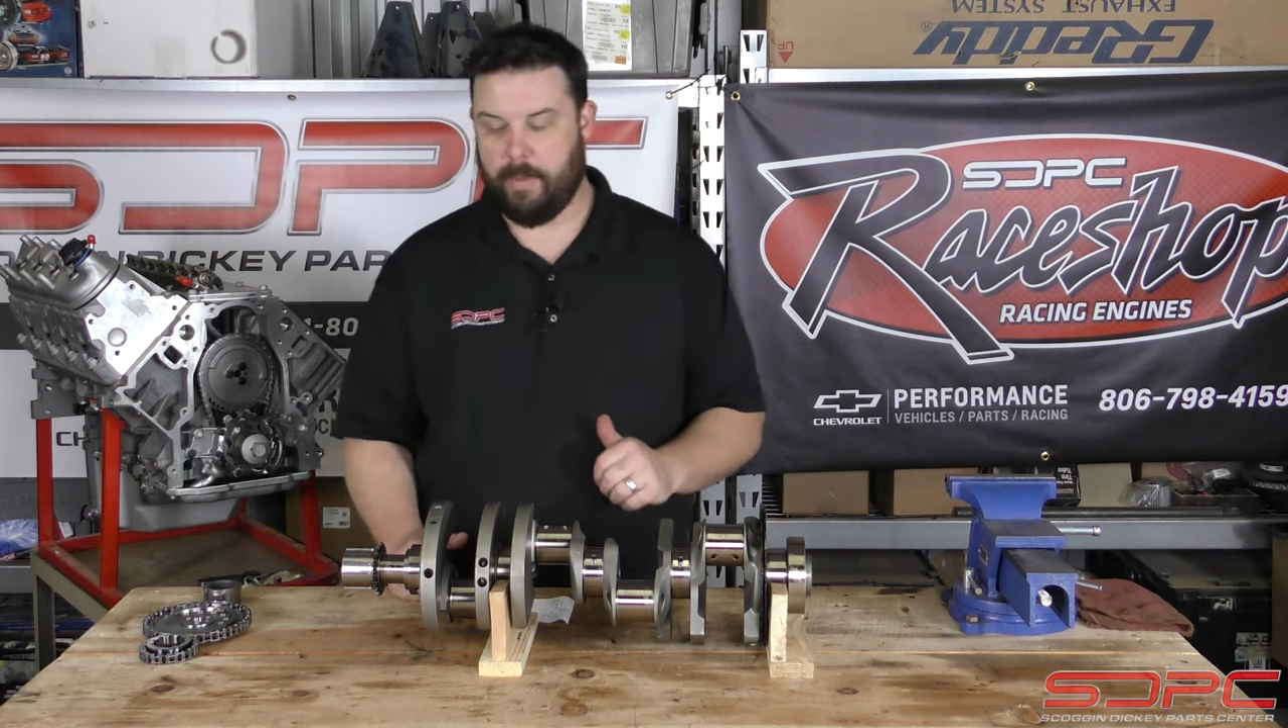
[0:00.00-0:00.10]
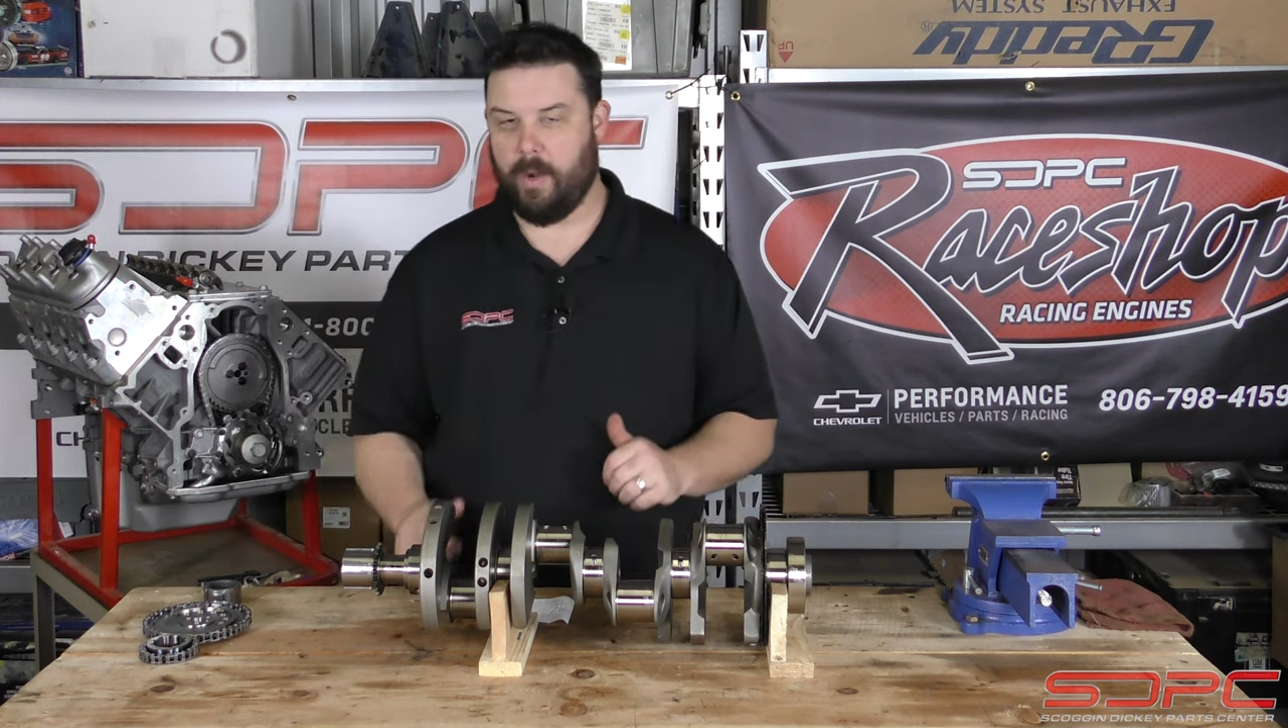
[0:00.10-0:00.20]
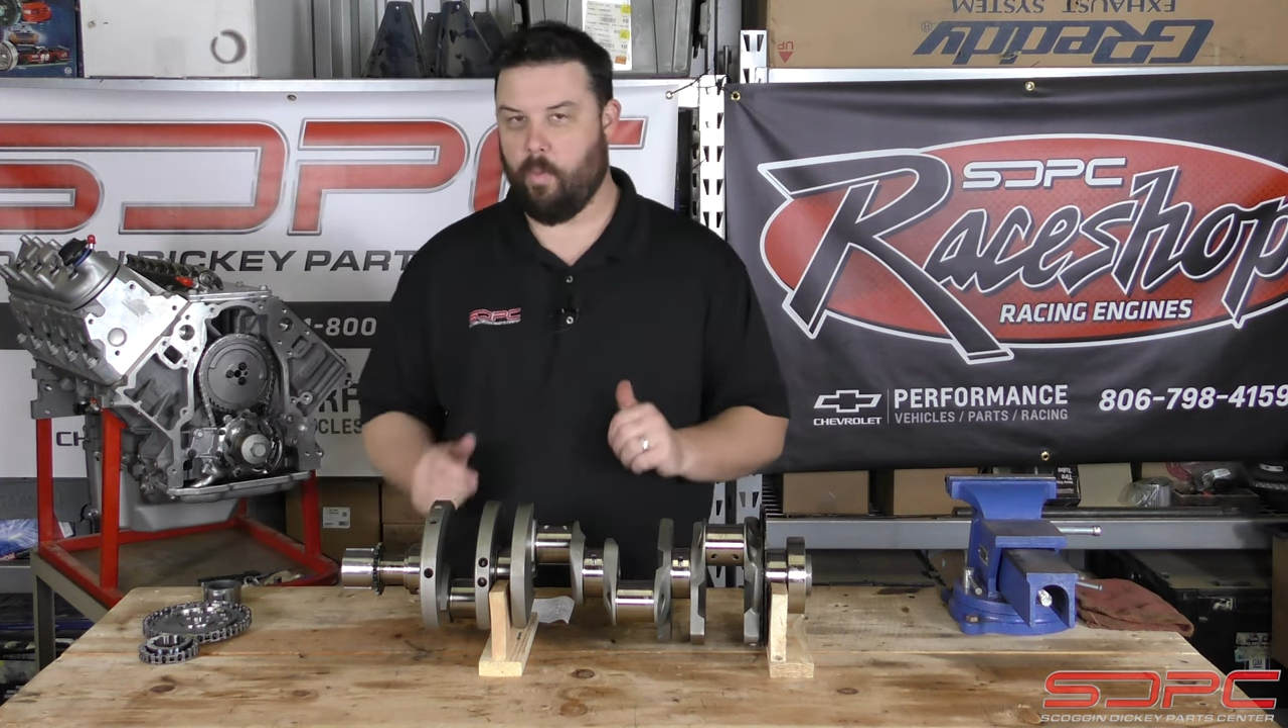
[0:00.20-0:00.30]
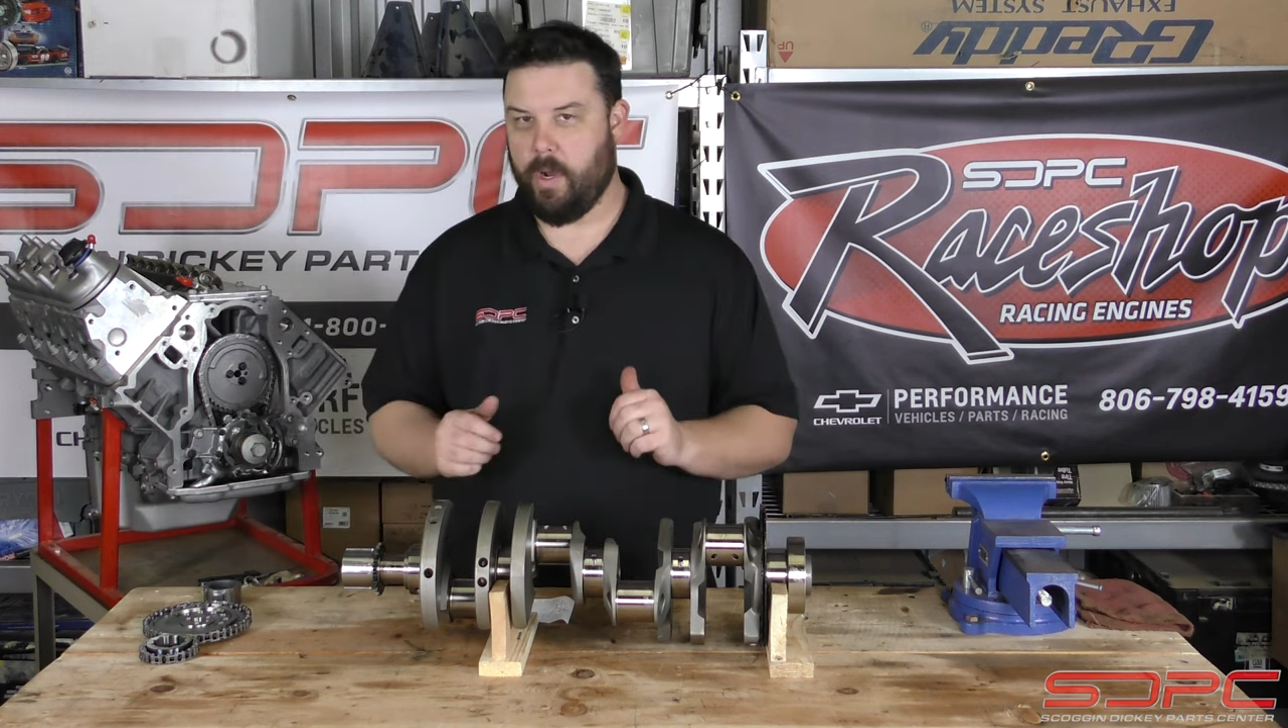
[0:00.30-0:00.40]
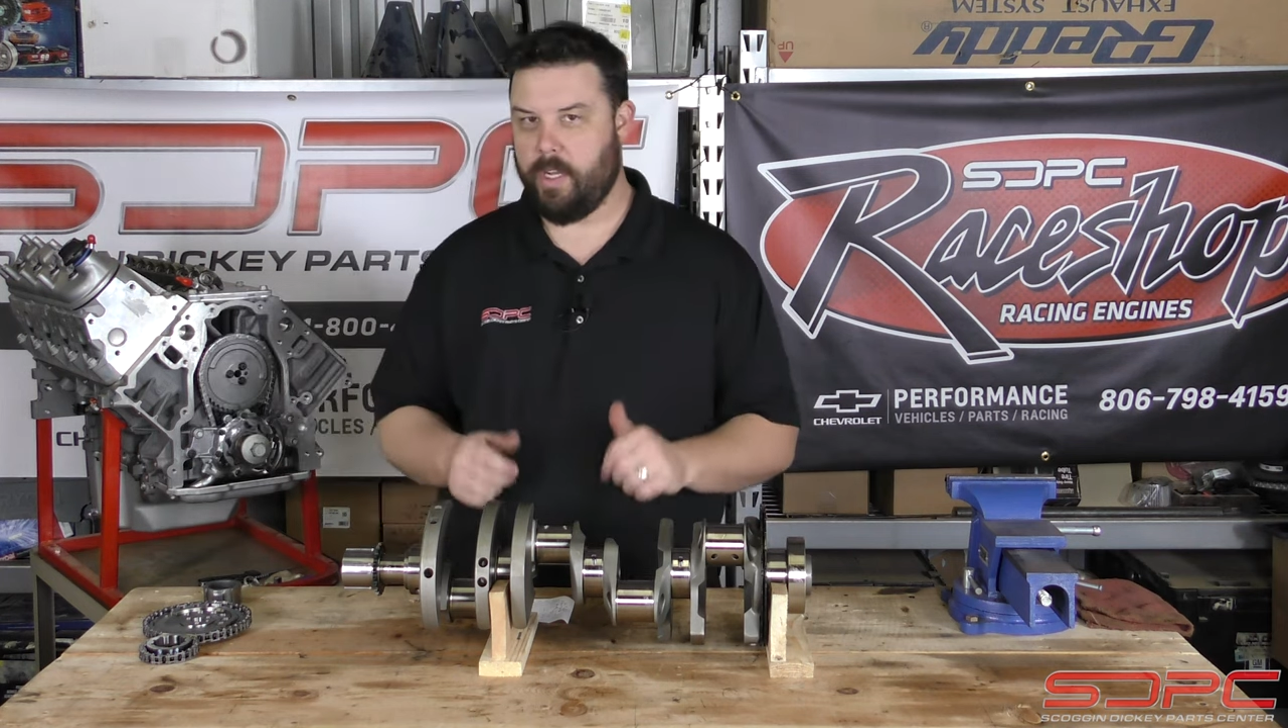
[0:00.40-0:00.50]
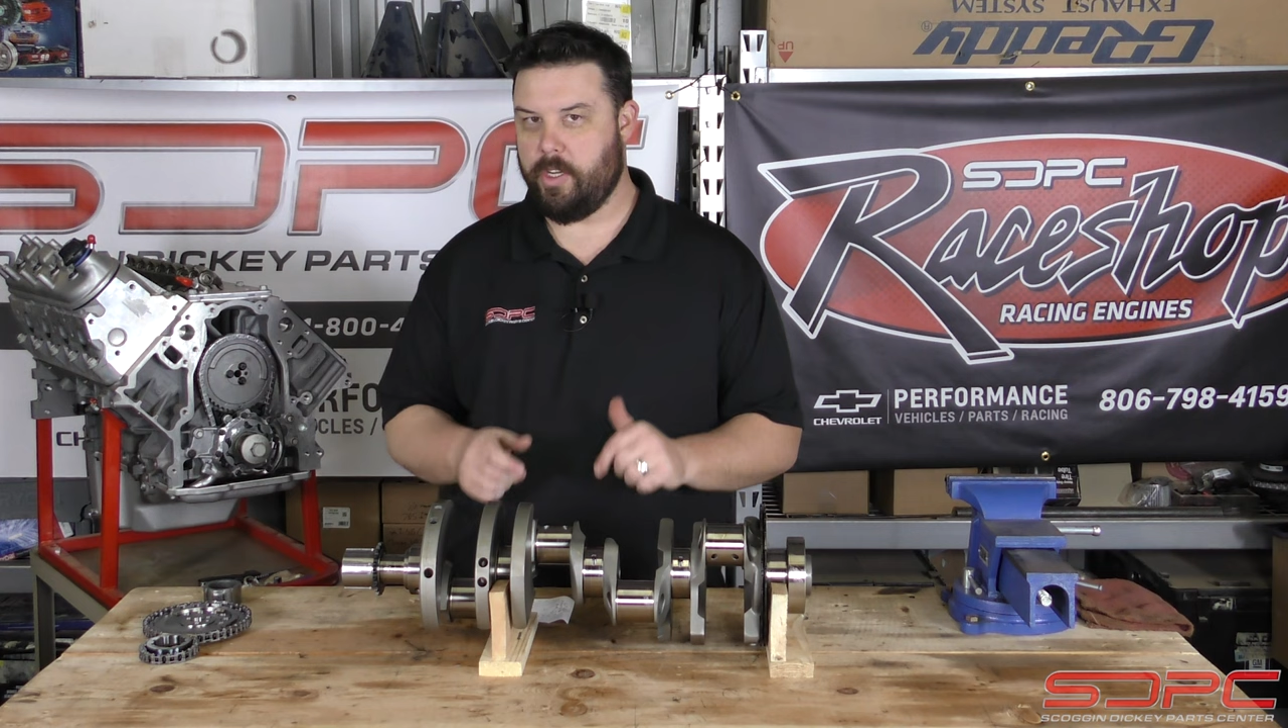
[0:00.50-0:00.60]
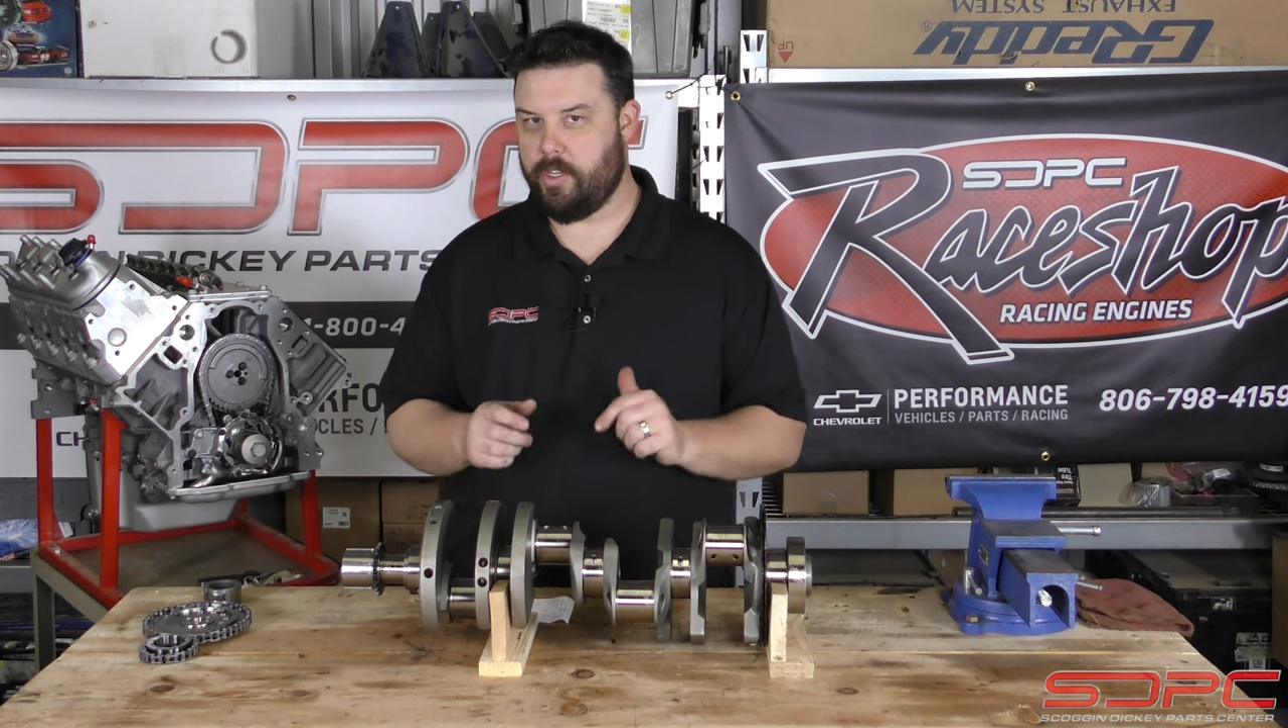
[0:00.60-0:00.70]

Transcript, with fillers: but I wanted to